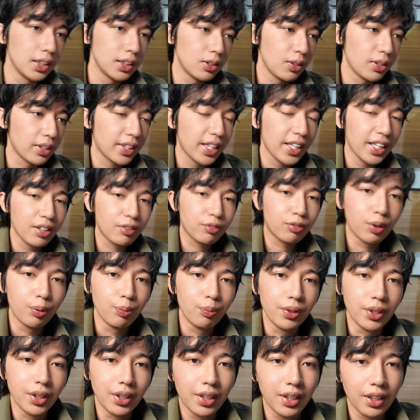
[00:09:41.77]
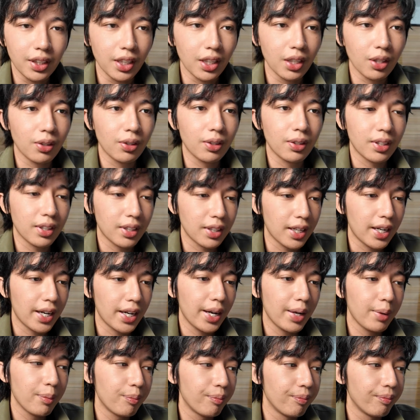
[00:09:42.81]
So like take it from me,
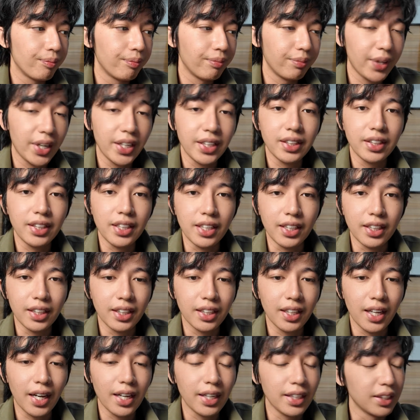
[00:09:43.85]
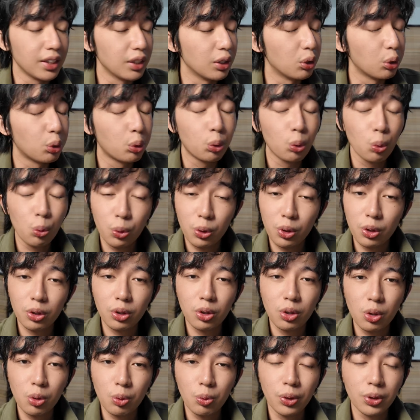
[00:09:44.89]
I'm 19. I do not
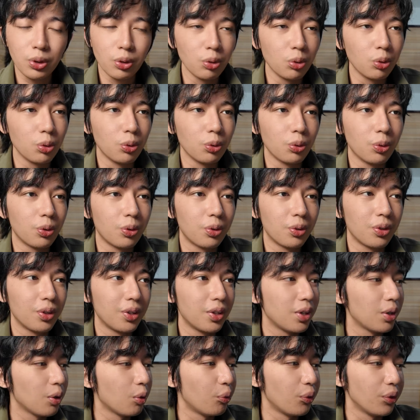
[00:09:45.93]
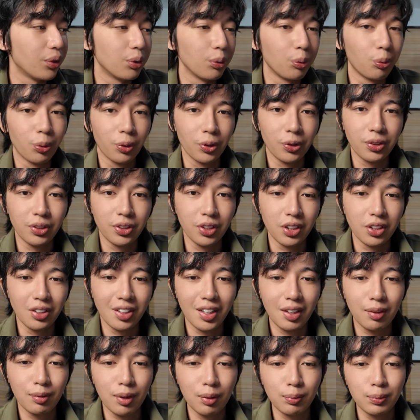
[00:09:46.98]
know what to do with the world.
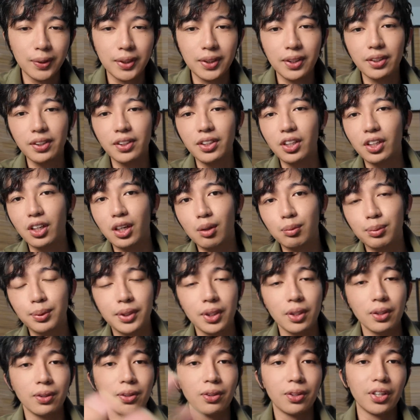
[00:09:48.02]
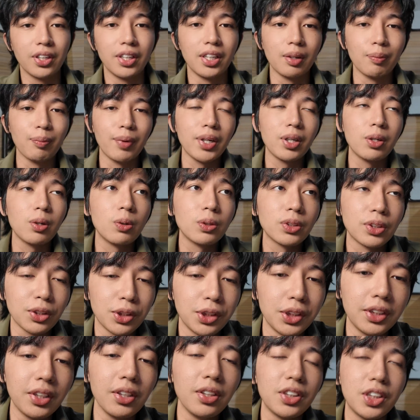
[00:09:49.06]
I'm still young. I'm still learning. My goals are
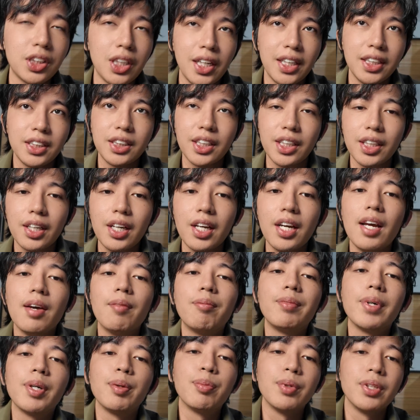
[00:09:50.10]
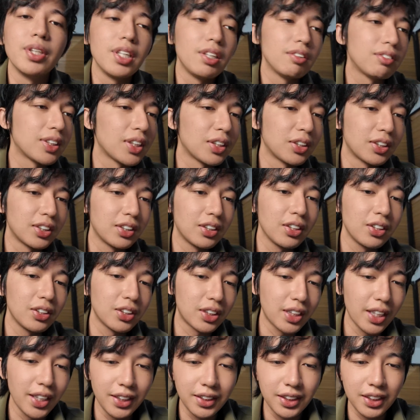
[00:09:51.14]
still changing. My beliefs are still
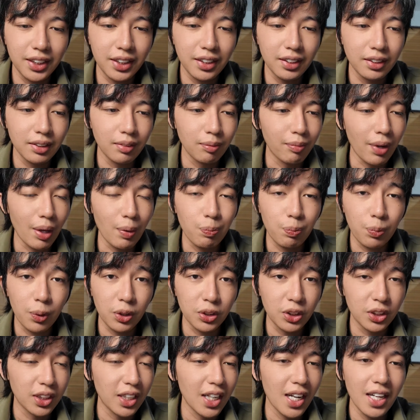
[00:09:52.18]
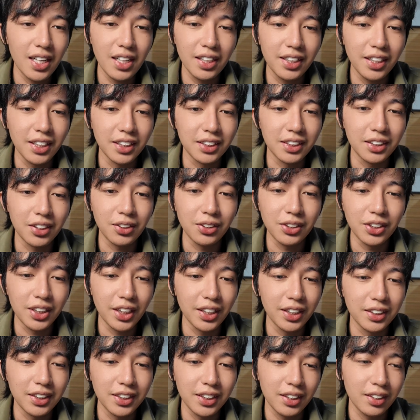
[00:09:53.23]
changing. My personality is still
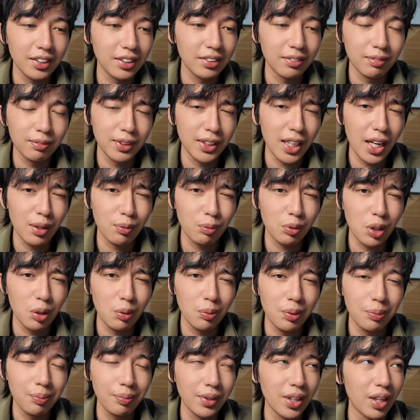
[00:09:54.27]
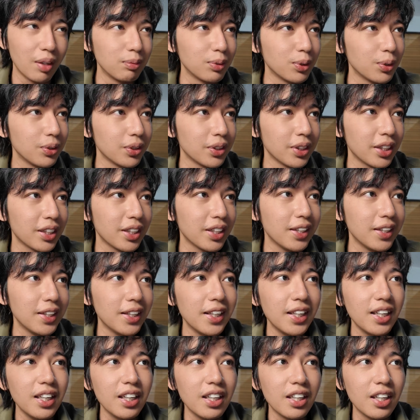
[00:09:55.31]
changing. Is that a problem? No, I'm joking.
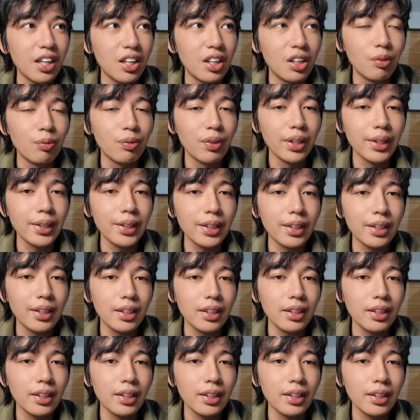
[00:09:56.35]
Like